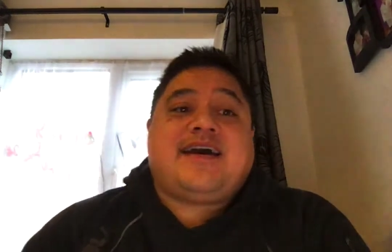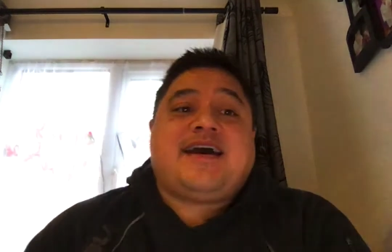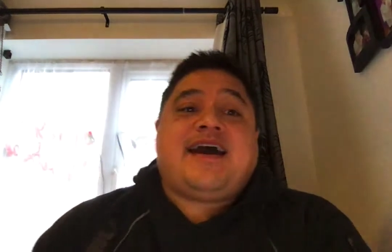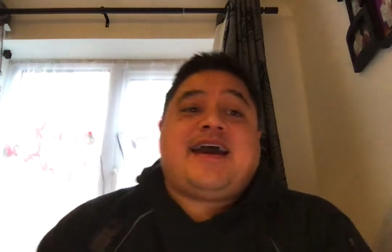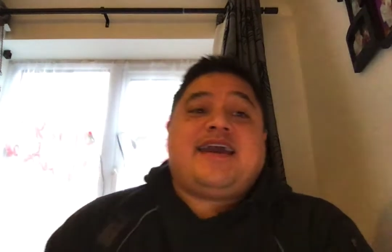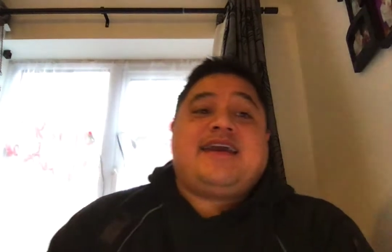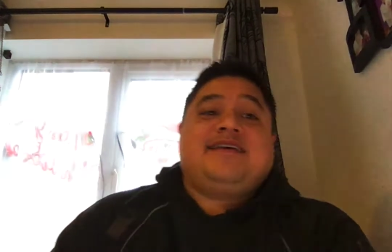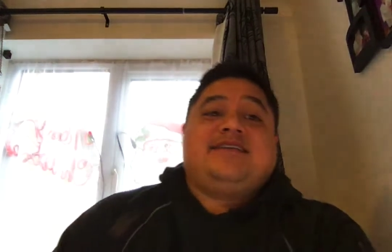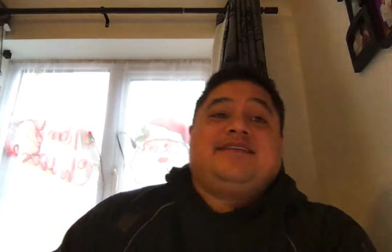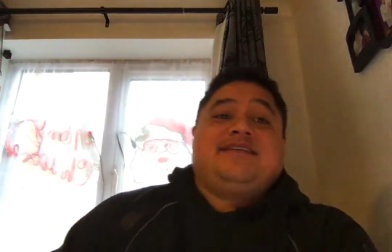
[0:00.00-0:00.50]
a
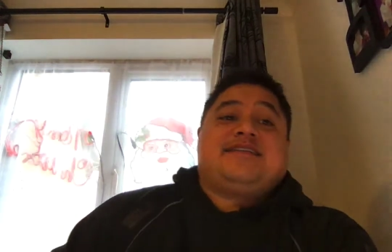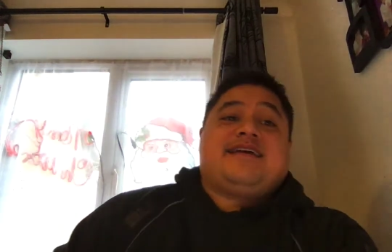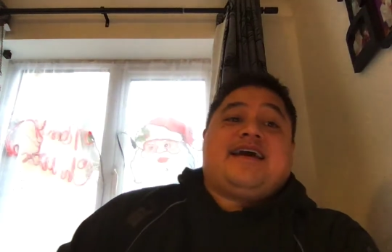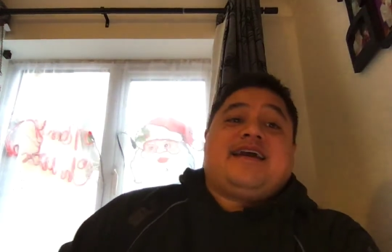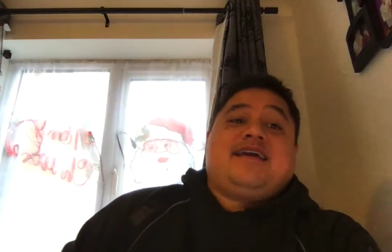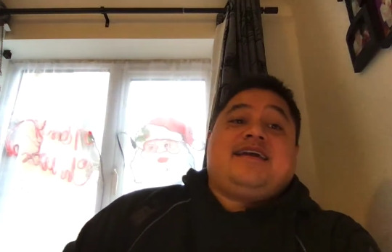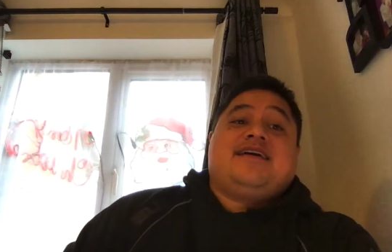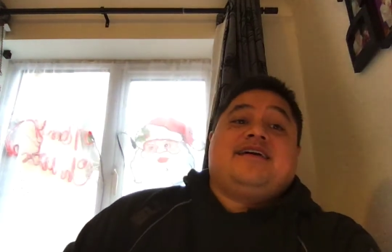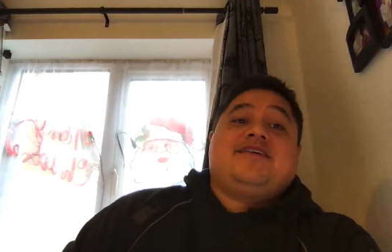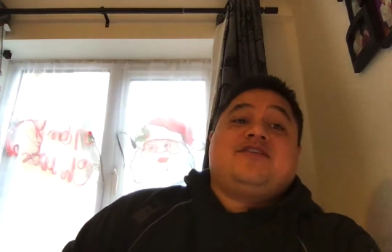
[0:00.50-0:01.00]
hazy
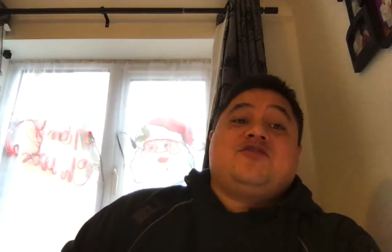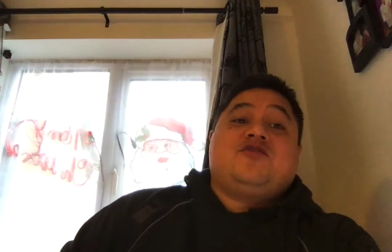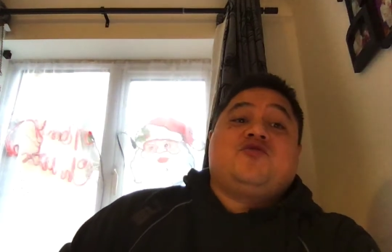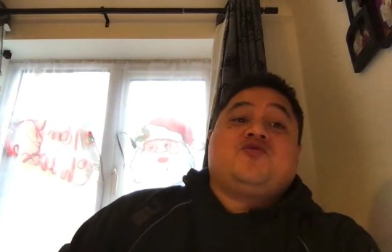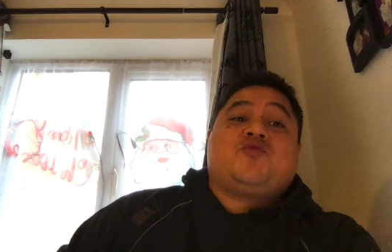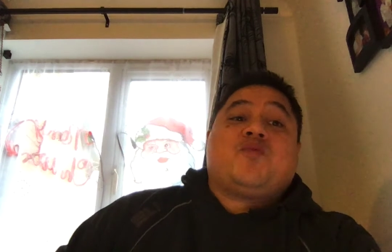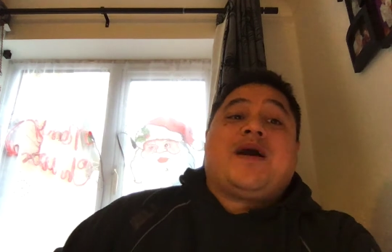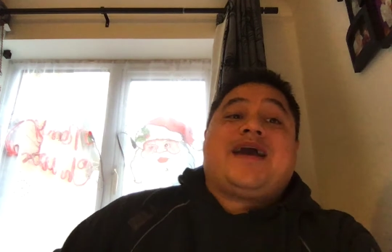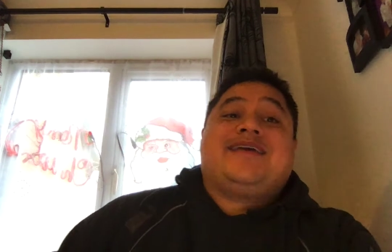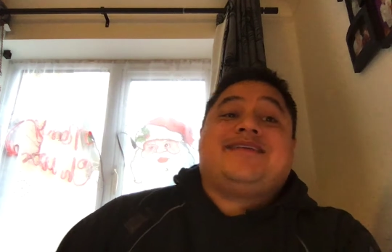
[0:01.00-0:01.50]
day, a
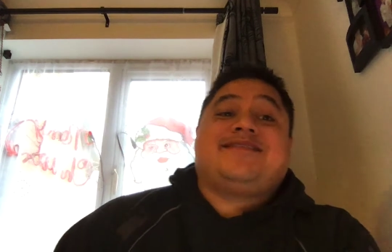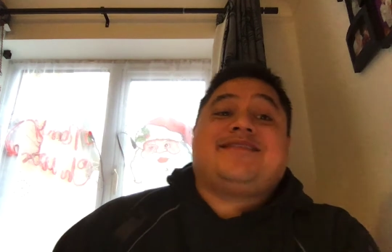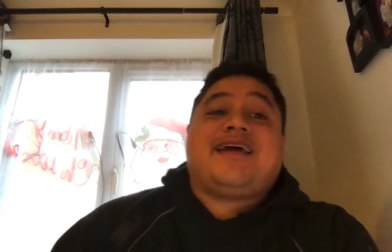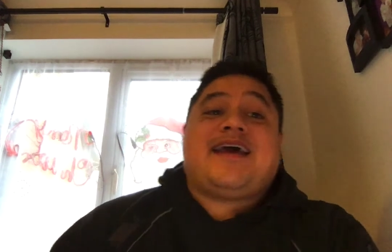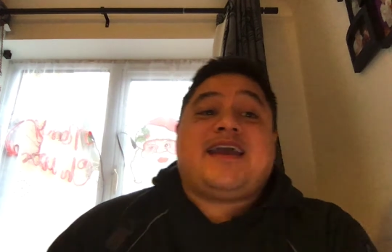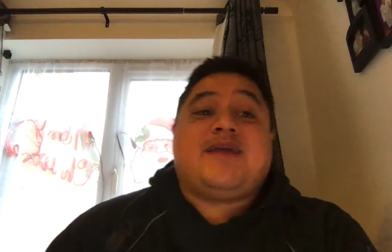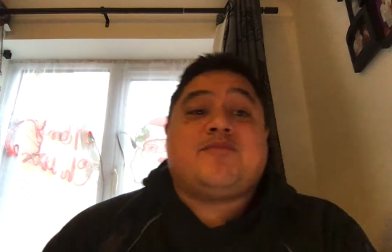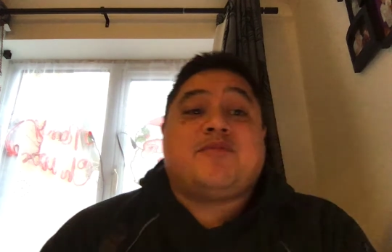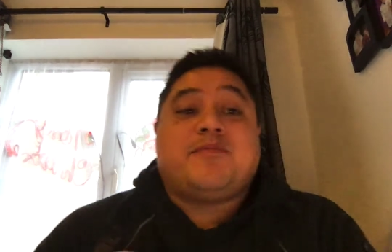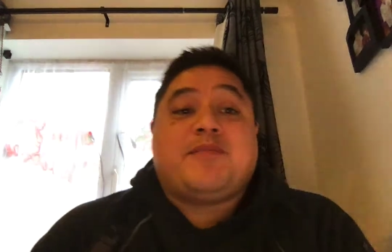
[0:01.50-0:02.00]
use Waze
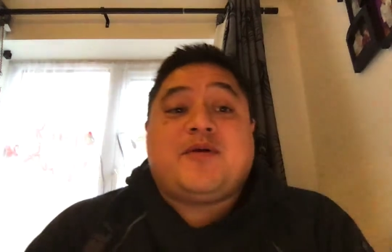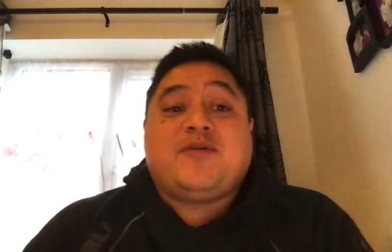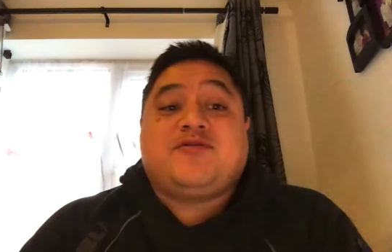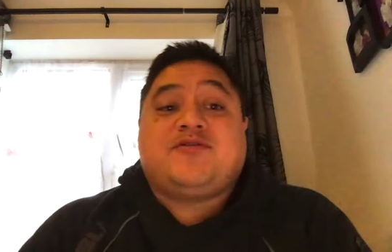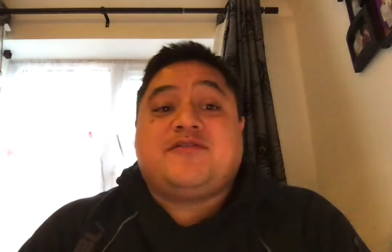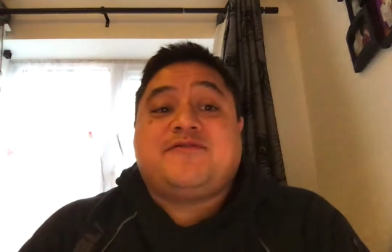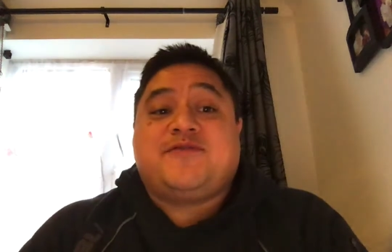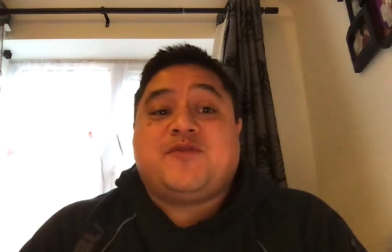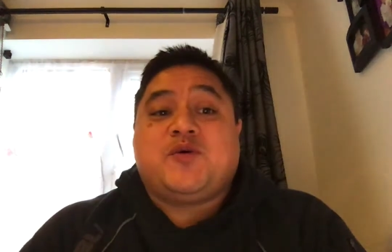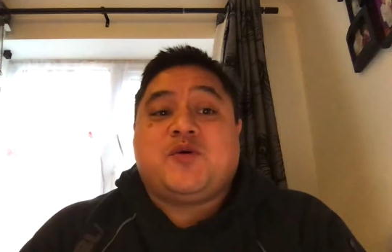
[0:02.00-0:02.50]
day, but
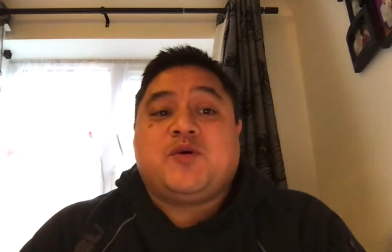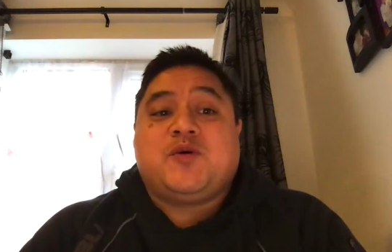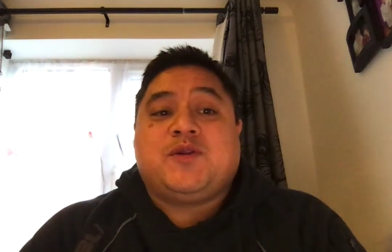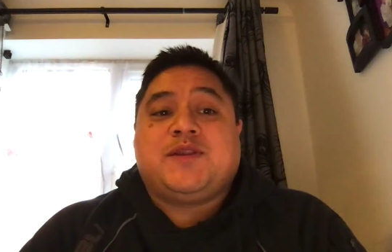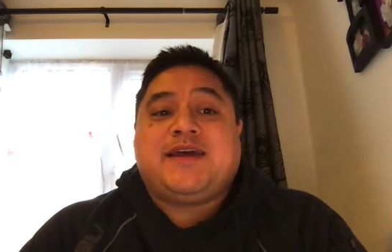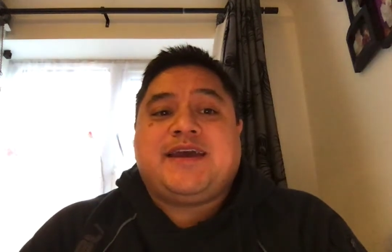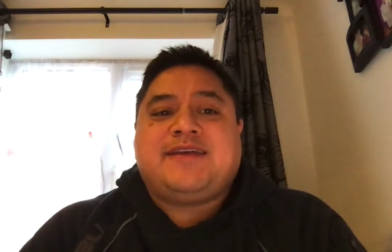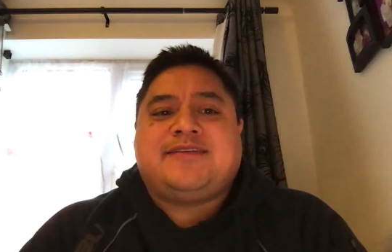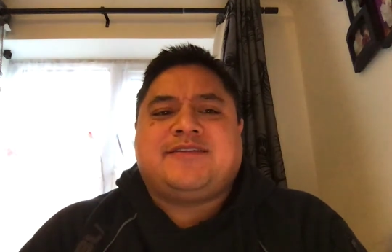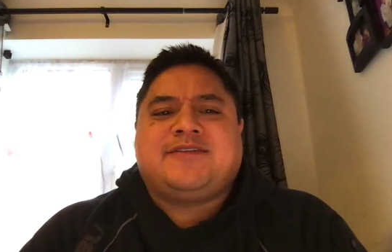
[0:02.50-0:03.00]
most of
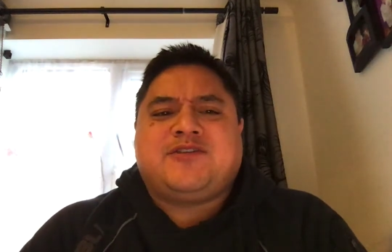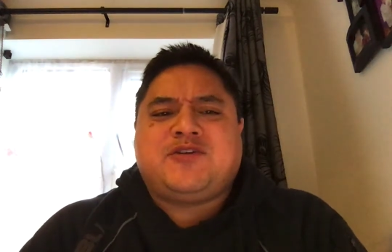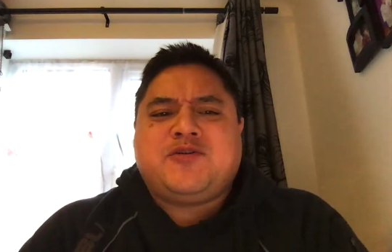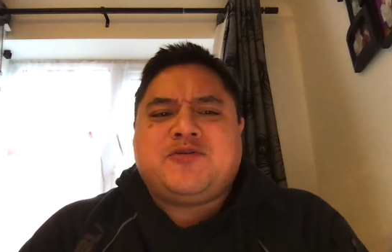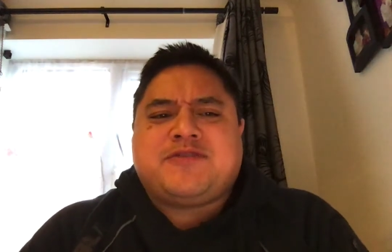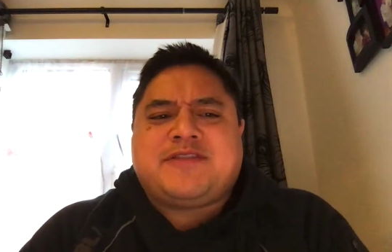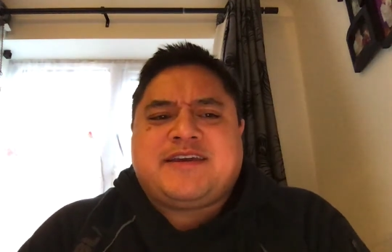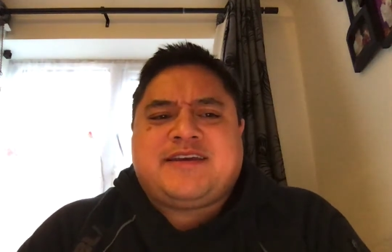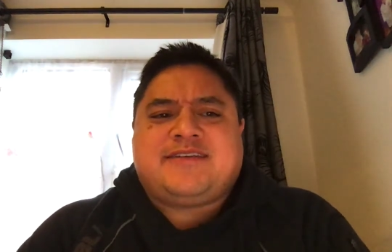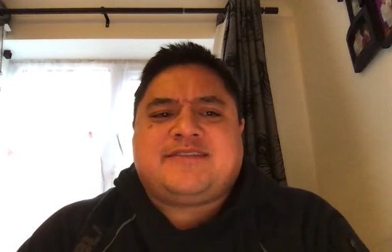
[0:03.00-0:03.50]
all, it's a do
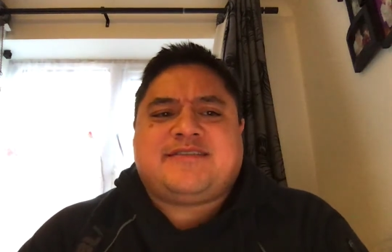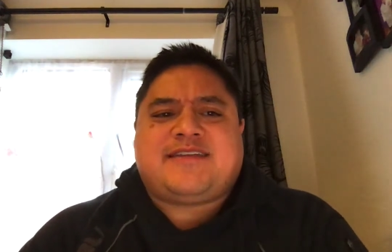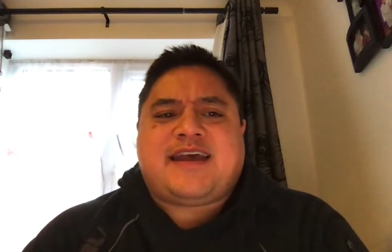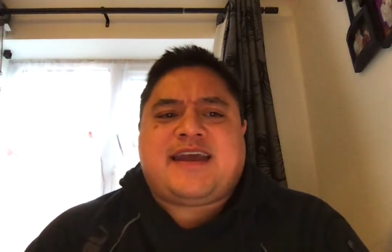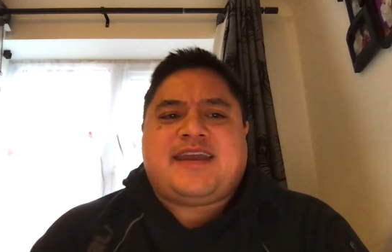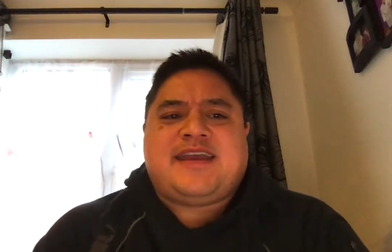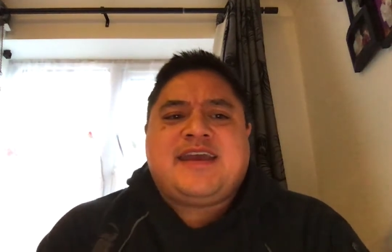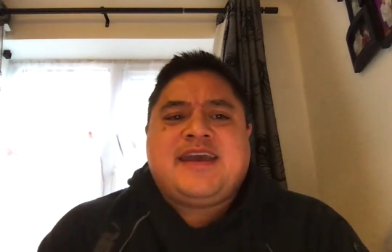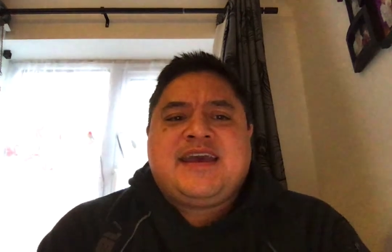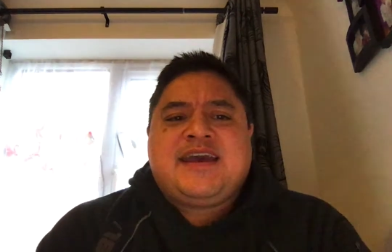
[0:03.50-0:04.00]
things
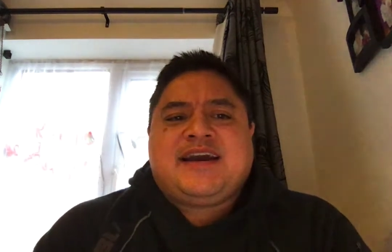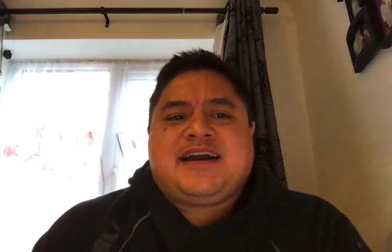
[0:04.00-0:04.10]
day,